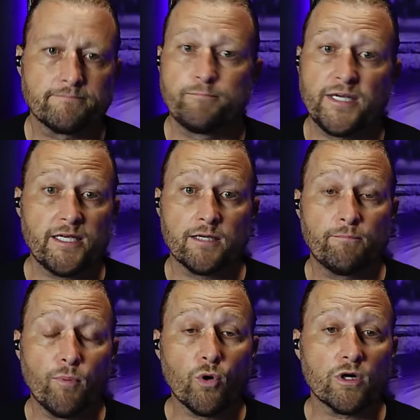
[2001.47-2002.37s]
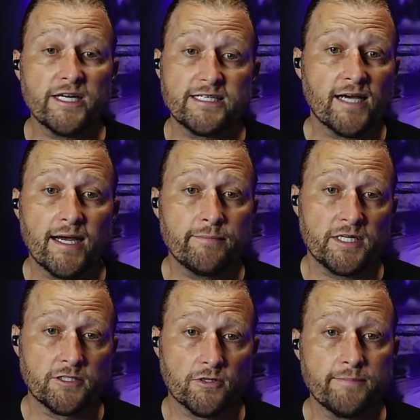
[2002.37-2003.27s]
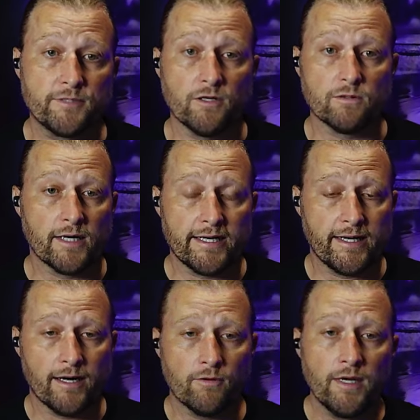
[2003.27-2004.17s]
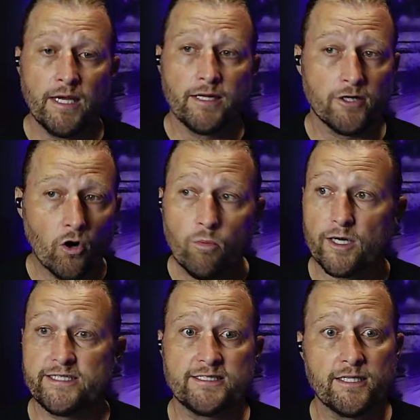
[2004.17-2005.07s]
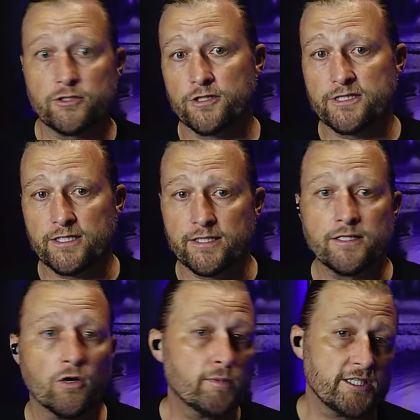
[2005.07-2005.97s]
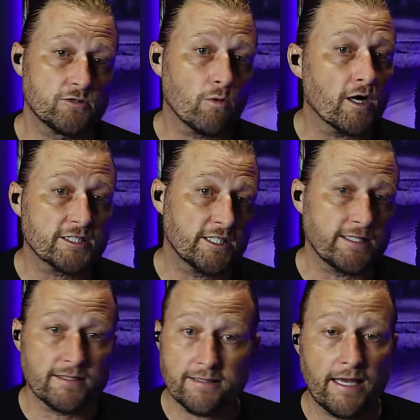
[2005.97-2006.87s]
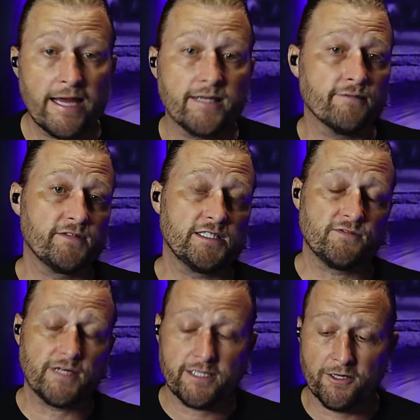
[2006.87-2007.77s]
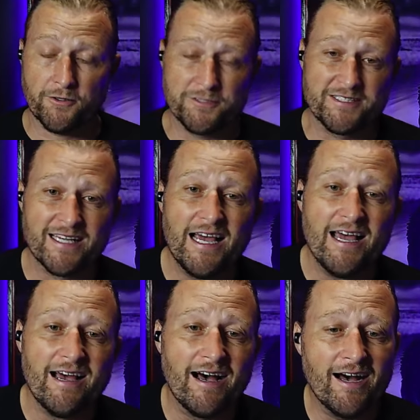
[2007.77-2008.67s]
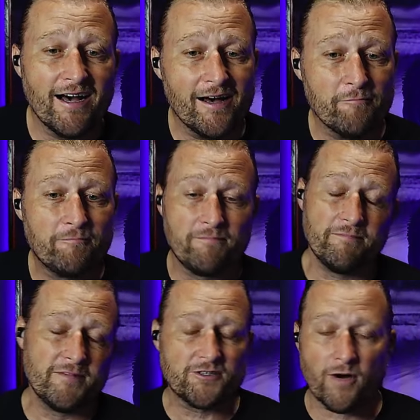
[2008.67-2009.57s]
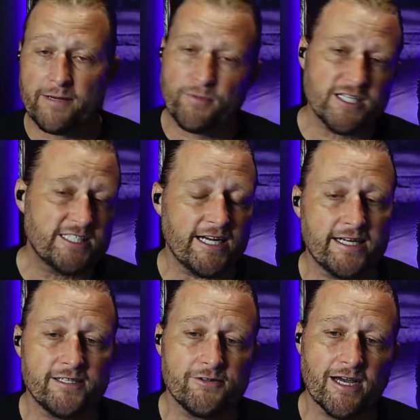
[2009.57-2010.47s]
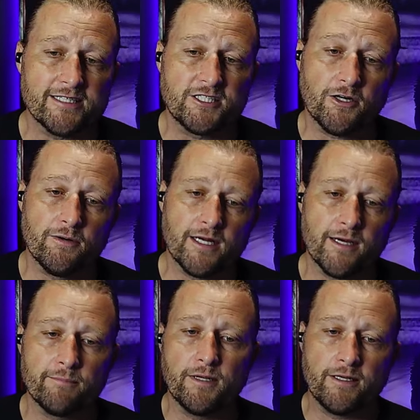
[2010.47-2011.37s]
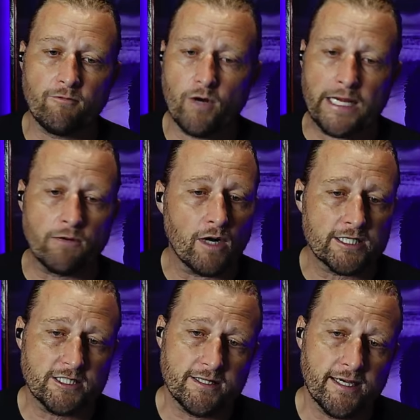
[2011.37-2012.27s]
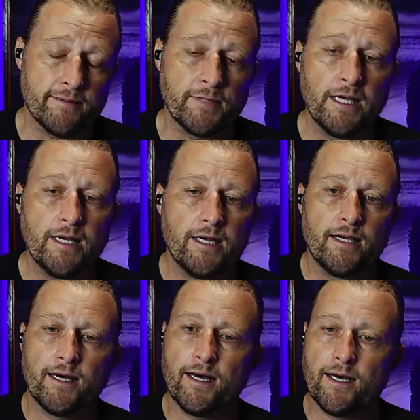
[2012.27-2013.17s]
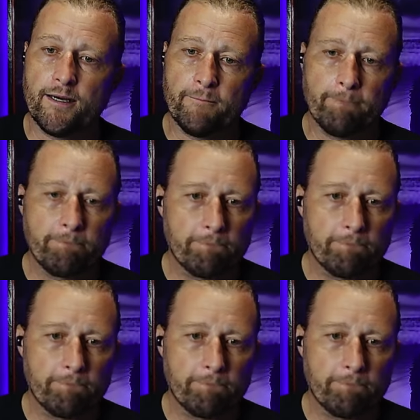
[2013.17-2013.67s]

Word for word: a boring time in crypto right now. Nobody's interested. Nobody's watching any of these videos. So I appreciate you guys showing up and watching them. But